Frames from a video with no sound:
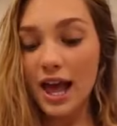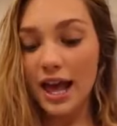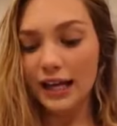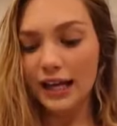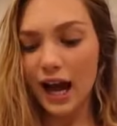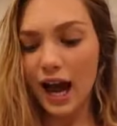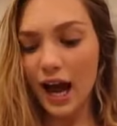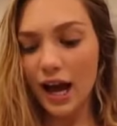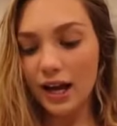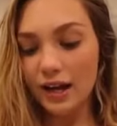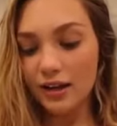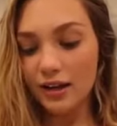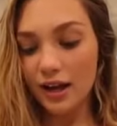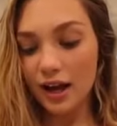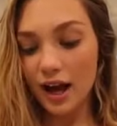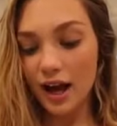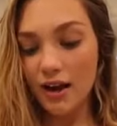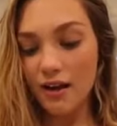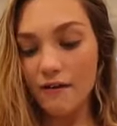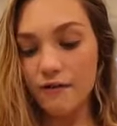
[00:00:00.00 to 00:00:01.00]
And I
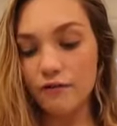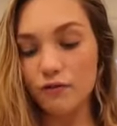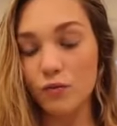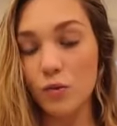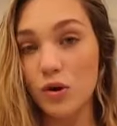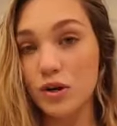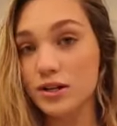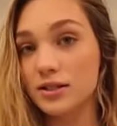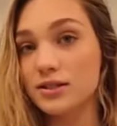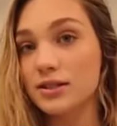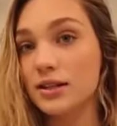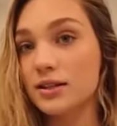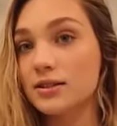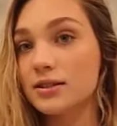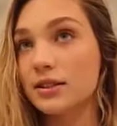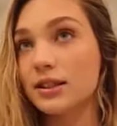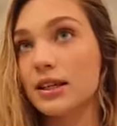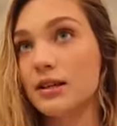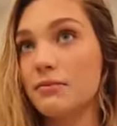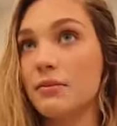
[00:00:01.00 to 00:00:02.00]
have wanted
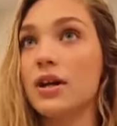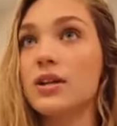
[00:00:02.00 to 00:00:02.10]
to delete